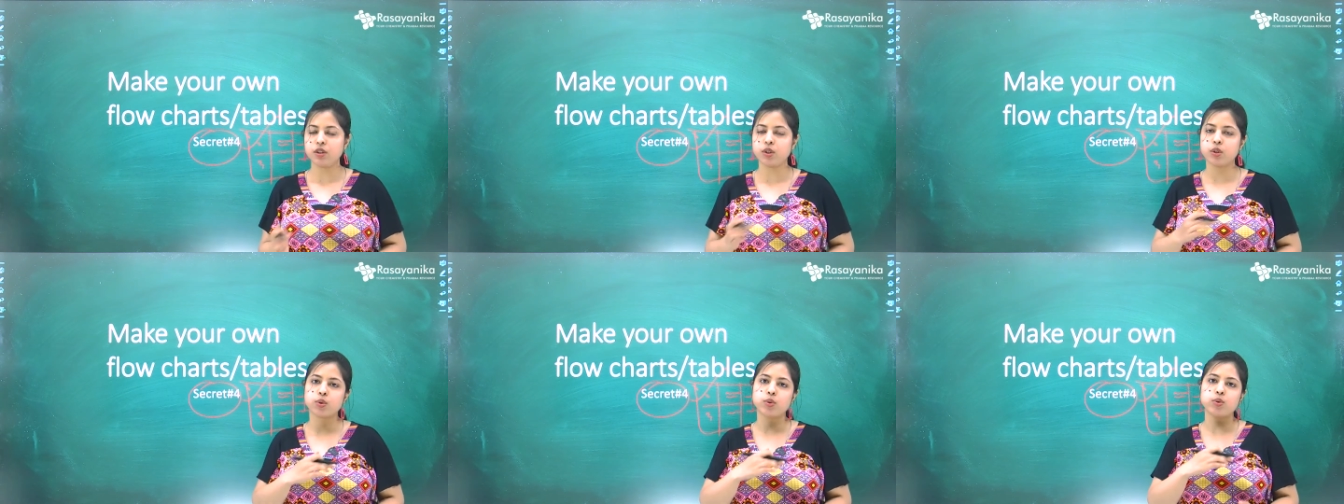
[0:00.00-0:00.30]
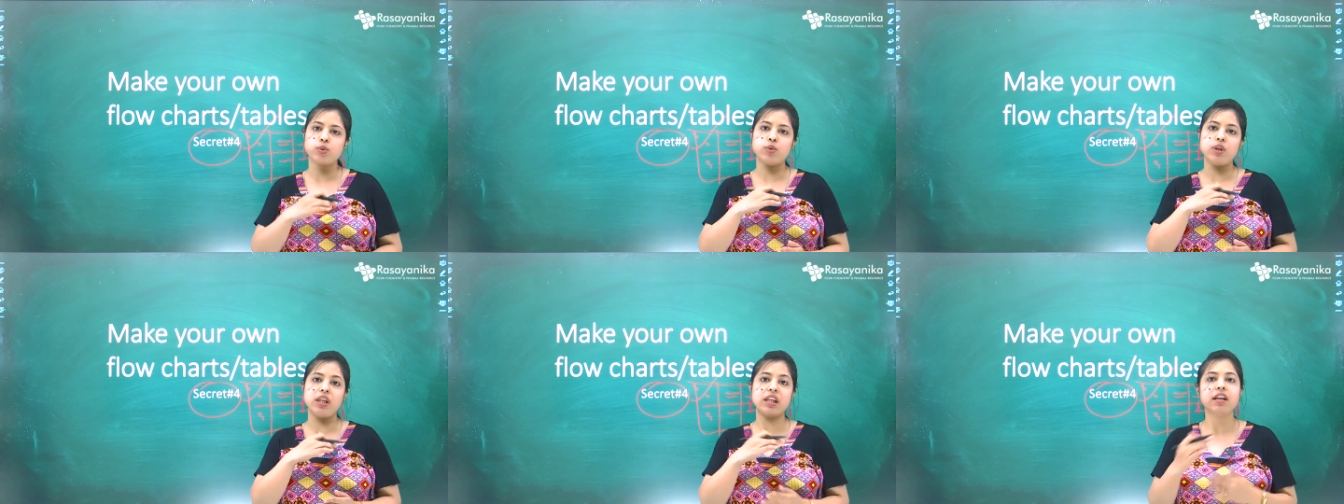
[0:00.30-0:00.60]

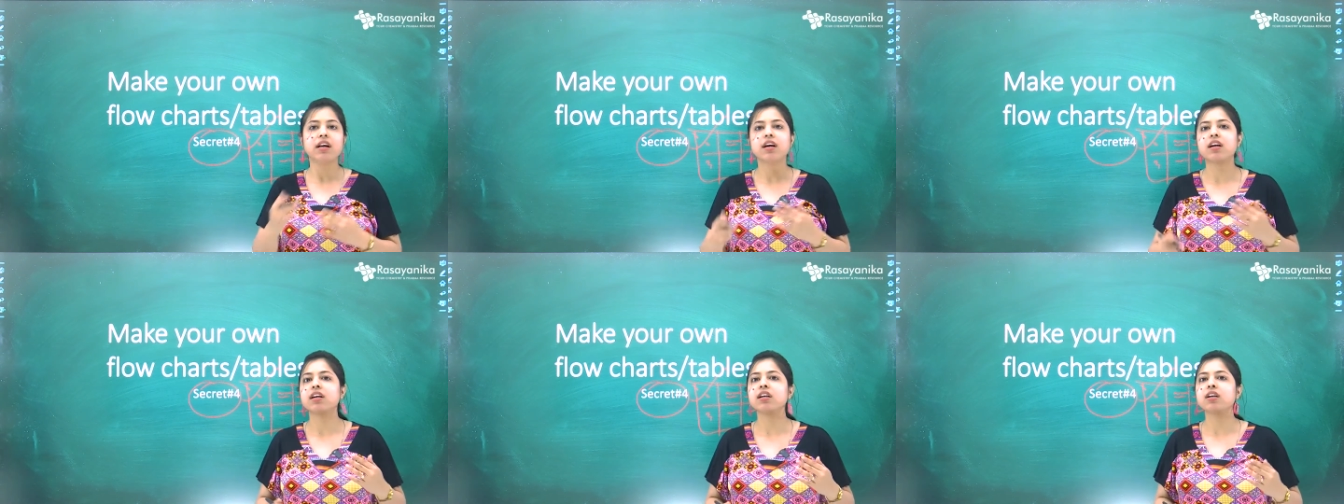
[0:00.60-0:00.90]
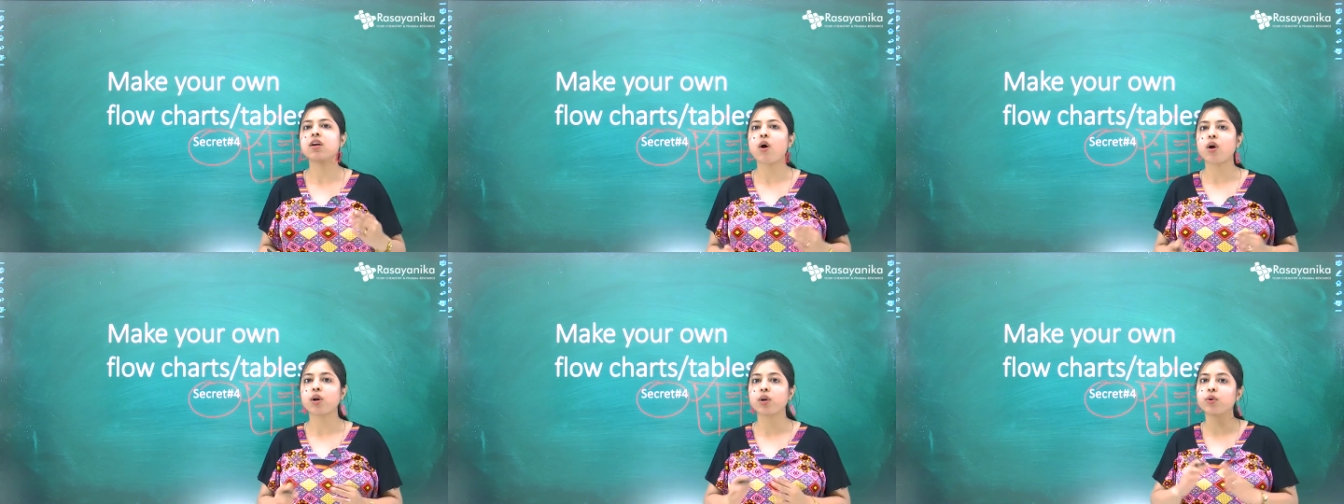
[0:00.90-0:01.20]
to
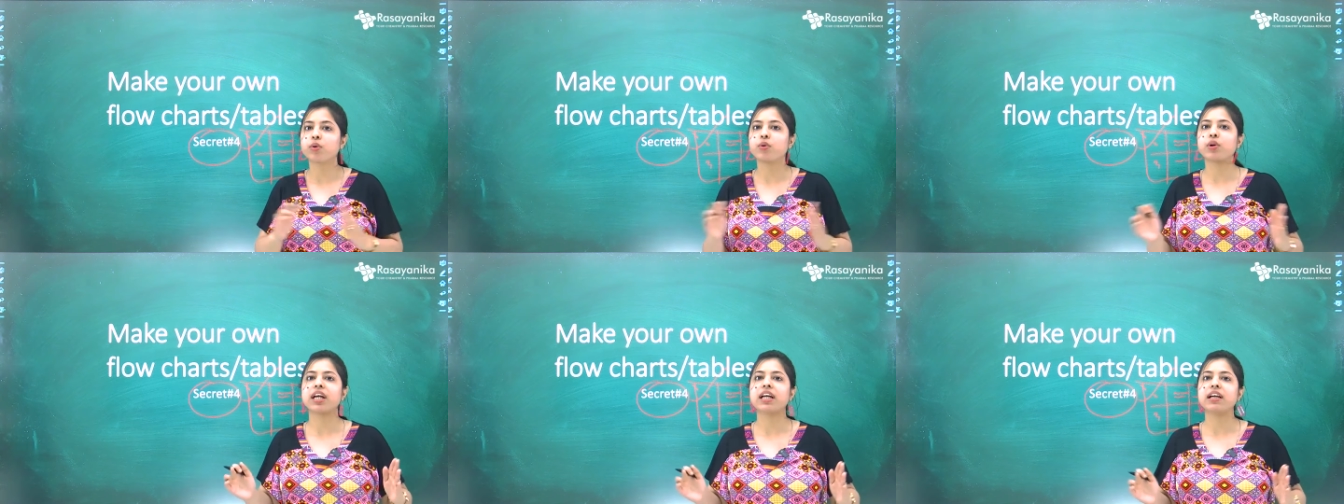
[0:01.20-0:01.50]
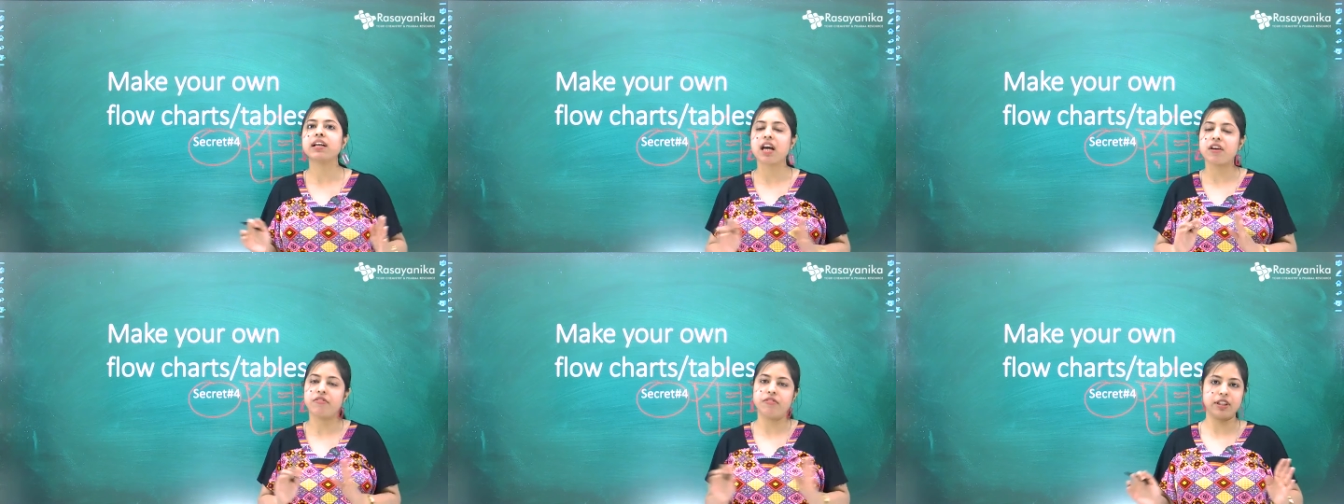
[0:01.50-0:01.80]
learn or to
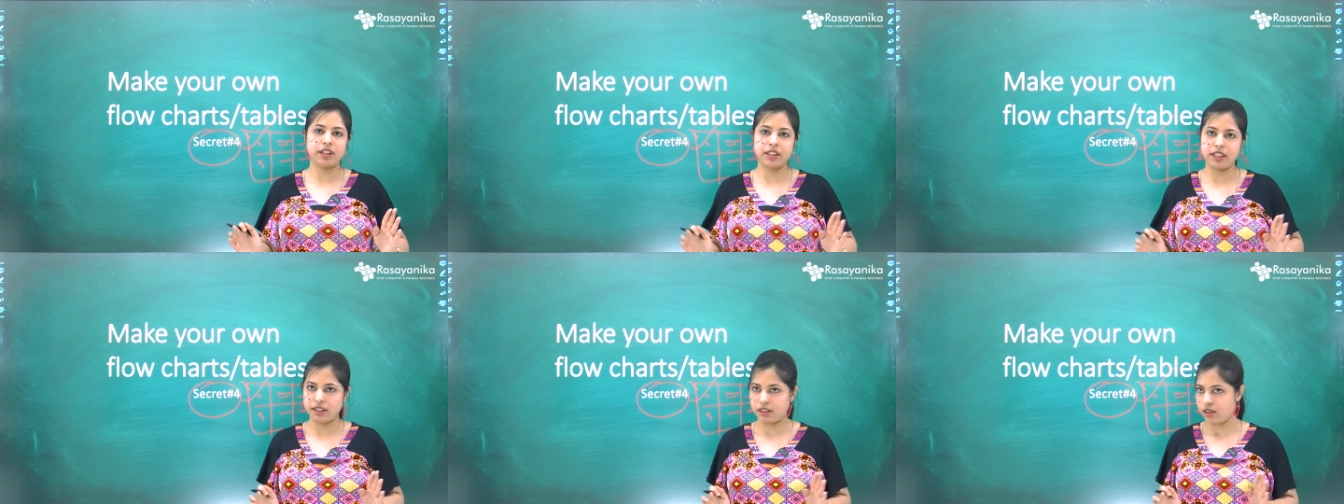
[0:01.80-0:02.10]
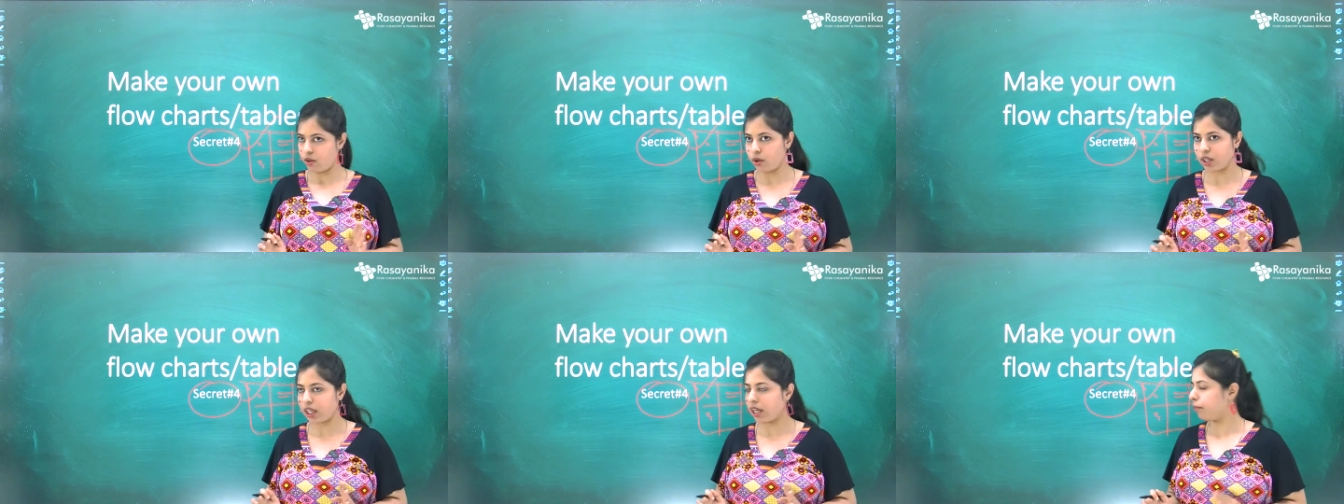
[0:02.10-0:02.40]
read
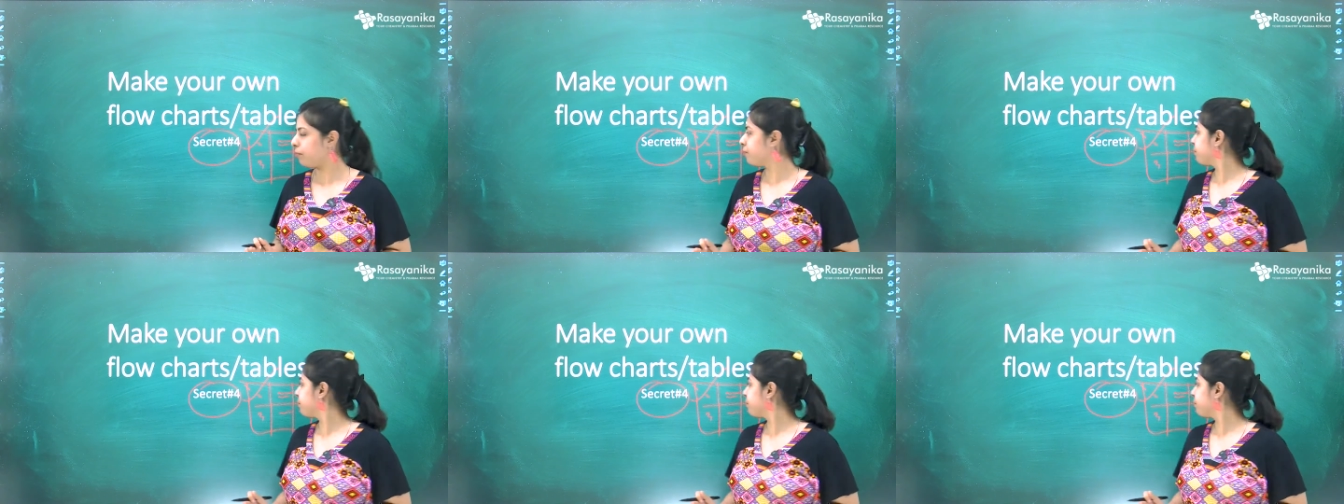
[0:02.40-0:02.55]
everything. Okay.